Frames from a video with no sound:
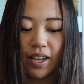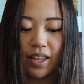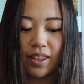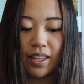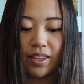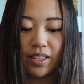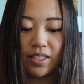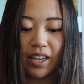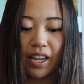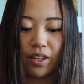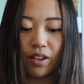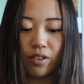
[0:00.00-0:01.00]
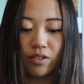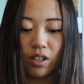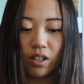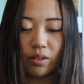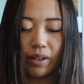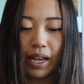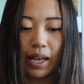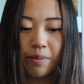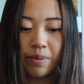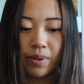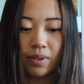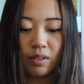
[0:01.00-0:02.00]
And then the tint goes all the way
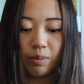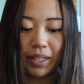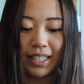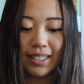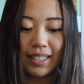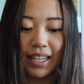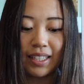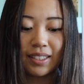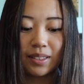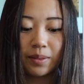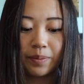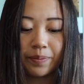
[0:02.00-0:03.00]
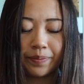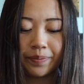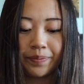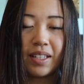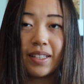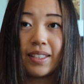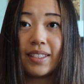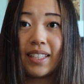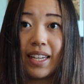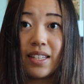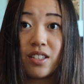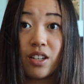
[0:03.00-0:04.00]
up to +6. Then the
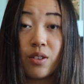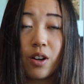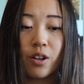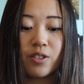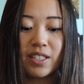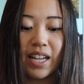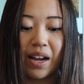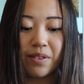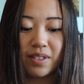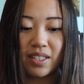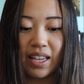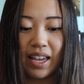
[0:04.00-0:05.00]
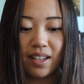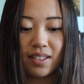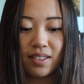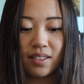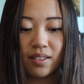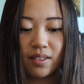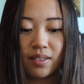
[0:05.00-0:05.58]
skin tone goes down 6.